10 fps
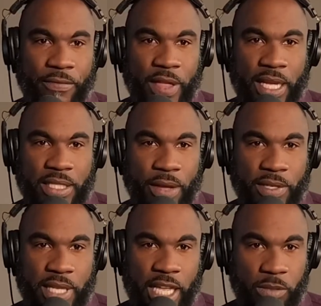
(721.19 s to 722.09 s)
of things, I
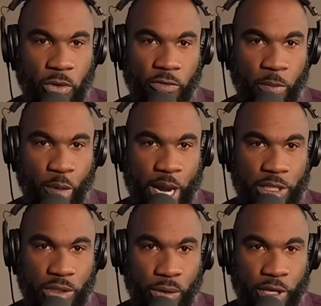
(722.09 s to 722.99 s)
would say it's more of a
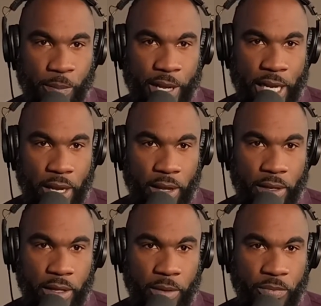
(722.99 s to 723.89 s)
brand story depending
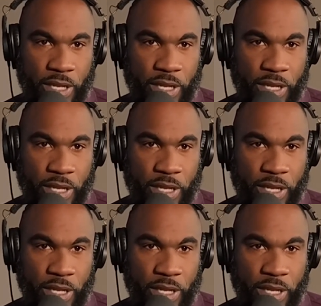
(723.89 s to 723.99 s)
on